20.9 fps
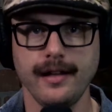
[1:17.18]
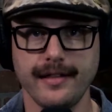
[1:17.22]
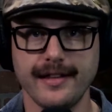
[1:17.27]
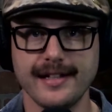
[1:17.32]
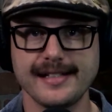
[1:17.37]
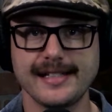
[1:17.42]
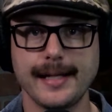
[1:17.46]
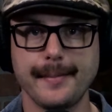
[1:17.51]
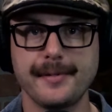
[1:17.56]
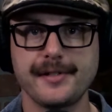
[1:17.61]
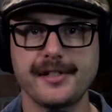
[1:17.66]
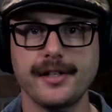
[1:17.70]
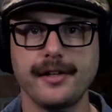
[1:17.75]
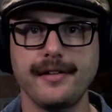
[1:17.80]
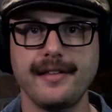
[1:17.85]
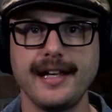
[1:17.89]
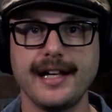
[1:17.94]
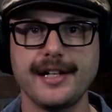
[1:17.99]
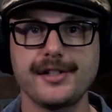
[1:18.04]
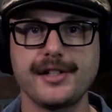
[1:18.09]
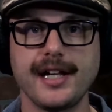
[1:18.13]
This episode of
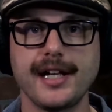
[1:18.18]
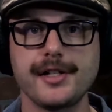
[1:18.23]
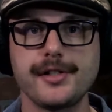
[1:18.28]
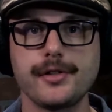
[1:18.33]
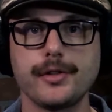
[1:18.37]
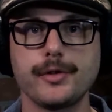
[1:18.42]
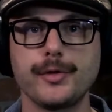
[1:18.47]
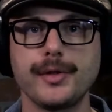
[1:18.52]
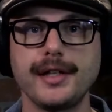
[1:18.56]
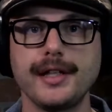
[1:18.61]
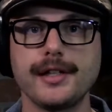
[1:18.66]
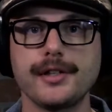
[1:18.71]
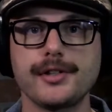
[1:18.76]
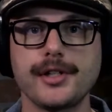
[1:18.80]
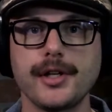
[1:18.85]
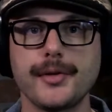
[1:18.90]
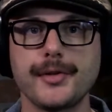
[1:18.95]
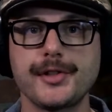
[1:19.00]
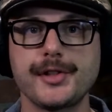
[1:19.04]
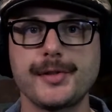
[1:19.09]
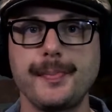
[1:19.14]
the Educational Drinking
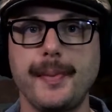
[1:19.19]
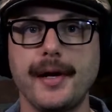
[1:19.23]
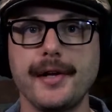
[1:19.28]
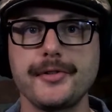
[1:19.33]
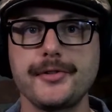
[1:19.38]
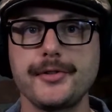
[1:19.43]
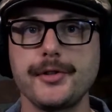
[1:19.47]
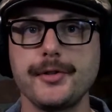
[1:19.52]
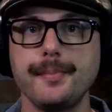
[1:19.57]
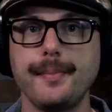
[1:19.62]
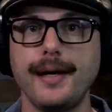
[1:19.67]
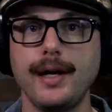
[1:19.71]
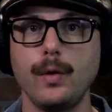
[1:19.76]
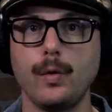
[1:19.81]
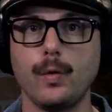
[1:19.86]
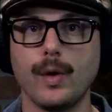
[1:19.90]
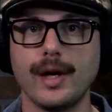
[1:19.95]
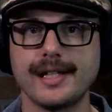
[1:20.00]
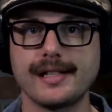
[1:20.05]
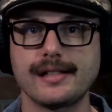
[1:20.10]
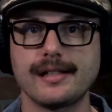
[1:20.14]
Show is sponsored by
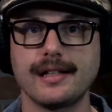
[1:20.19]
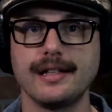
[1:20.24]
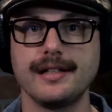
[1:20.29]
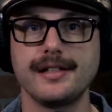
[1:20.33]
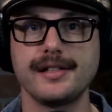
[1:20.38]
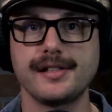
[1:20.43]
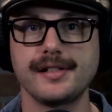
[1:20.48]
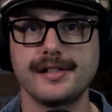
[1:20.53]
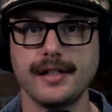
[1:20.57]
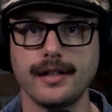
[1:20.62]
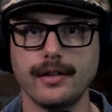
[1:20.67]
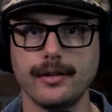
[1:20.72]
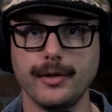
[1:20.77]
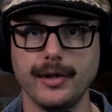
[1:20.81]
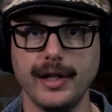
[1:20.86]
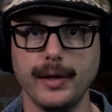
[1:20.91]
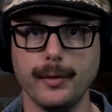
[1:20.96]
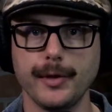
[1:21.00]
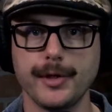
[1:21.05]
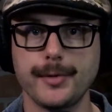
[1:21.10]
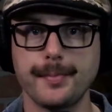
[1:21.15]
Westland Distillery,
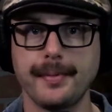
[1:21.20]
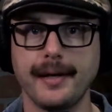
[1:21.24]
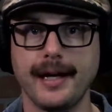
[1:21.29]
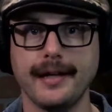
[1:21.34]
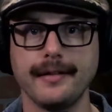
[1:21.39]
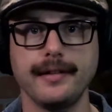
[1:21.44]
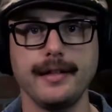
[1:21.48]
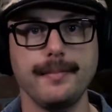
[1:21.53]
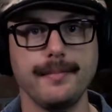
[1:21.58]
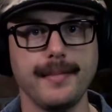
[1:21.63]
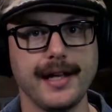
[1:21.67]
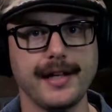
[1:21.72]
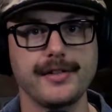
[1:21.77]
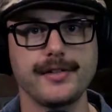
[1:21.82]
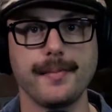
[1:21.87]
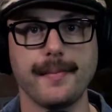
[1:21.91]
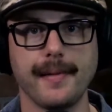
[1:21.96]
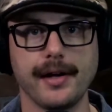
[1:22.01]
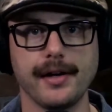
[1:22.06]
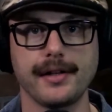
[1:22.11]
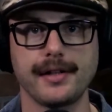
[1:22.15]
which proudly makes
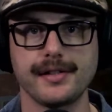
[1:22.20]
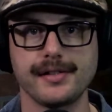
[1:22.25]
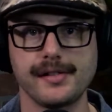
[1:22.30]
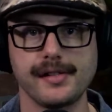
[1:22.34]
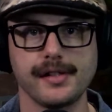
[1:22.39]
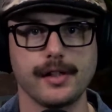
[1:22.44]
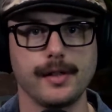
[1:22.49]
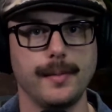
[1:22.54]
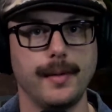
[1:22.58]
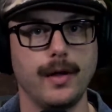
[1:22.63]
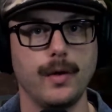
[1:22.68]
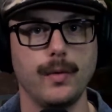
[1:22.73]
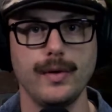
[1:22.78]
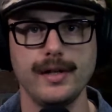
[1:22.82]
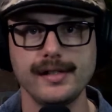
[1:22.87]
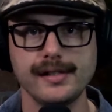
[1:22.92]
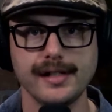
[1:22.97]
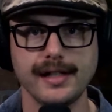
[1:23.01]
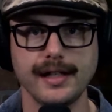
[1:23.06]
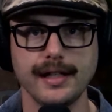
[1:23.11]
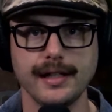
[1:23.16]
American single malt
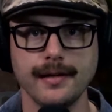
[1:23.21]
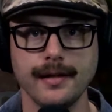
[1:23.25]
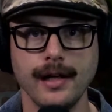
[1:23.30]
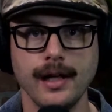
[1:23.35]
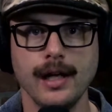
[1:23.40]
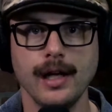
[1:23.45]
whiskey.